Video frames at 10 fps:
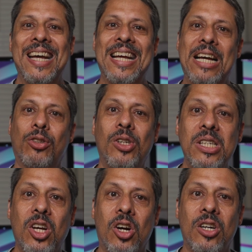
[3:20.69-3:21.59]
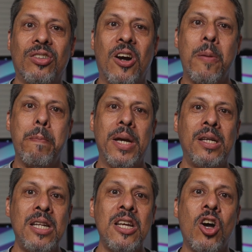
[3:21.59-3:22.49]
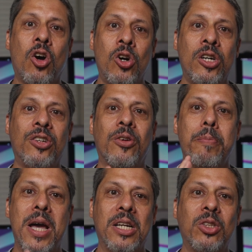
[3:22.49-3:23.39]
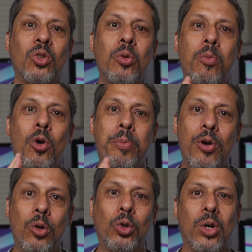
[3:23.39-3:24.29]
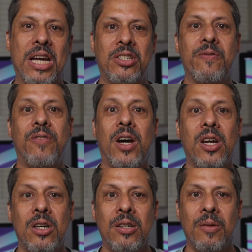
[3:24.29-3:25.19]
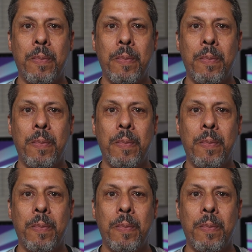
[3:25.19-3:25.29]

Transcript: Gasoline cars are many orders of magnitude more prone to catching fire.